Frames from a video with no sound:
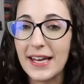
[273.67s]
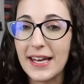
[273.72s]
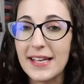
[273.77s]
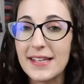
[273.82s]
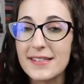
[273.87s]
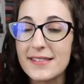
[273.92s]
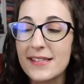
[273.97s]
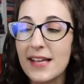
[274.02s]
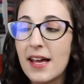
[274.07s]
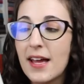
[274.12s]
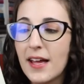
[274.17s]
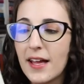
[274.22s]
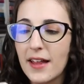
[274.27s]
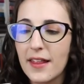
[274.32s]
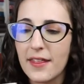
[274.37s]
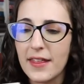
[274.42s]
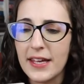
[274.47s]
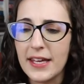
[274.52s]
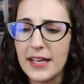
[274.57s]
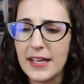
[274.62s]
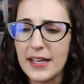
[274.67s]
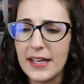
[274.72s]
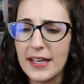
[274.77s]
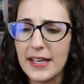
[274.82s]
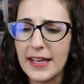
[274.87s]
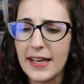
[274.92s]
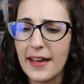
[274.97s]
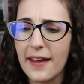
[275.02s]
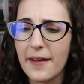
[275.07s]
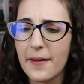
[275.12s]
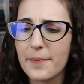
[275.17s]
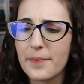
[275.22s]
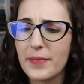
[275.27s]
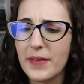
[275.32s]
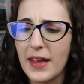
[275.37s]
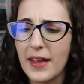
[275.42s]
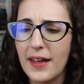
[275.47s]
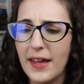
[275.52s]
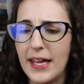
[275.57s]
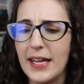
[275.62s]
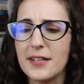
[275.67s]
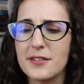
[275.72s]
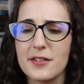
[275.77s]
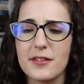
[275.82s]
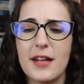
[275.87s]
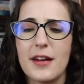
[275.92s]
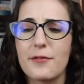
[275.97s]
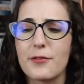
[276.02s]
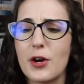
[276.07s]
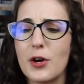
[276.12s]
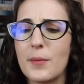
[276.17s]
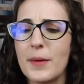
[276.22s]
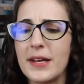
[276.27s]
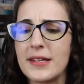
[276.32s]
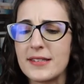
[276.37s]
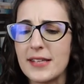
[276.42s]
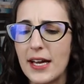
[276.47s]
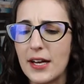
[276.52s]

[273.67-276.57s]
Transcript: It is the hate to love romance.